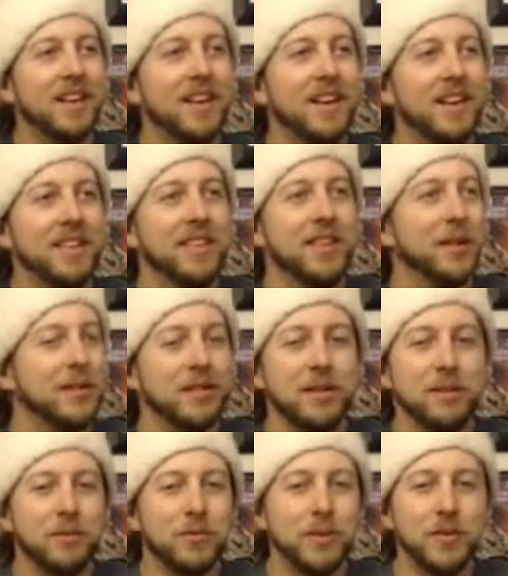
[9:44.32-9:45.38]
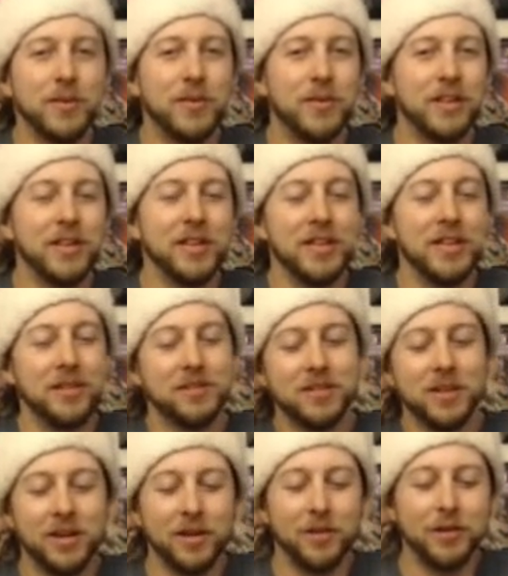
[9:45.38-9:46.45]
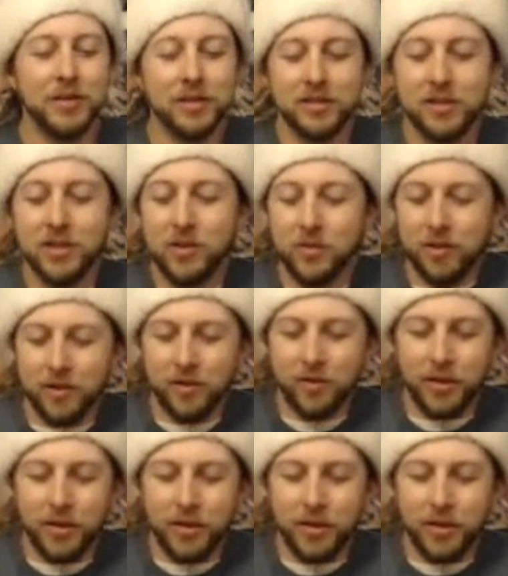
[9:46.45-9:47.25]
the things he said were really funny. Like, he was talking to her, he's like, "So, what